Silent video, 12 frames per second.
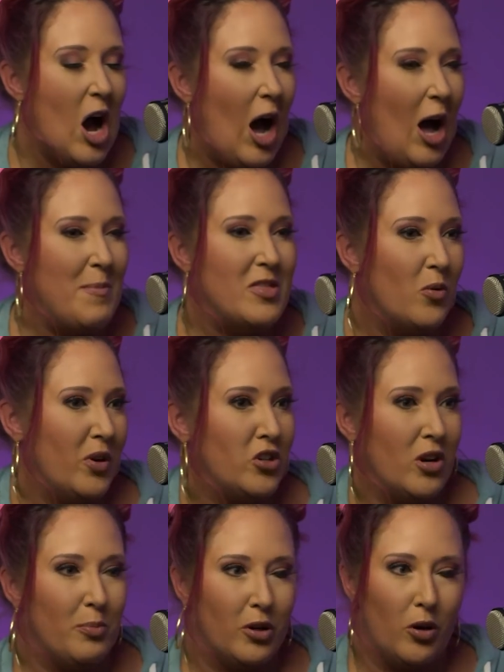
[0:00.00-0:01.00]
And that we
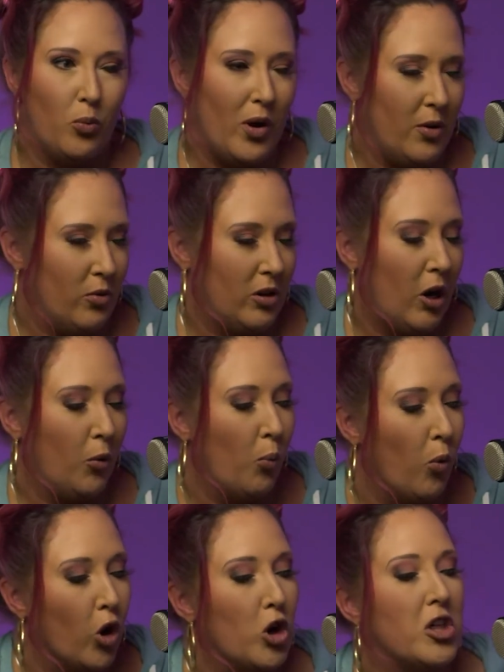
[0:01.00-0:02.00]
shouldn't put our
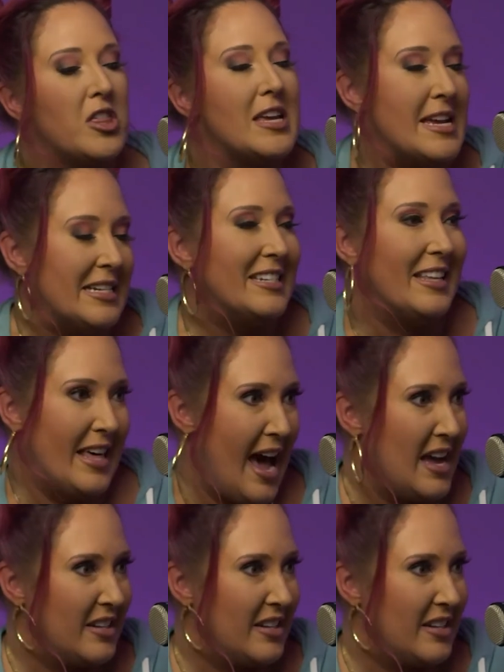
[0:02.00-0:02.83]
worth into that.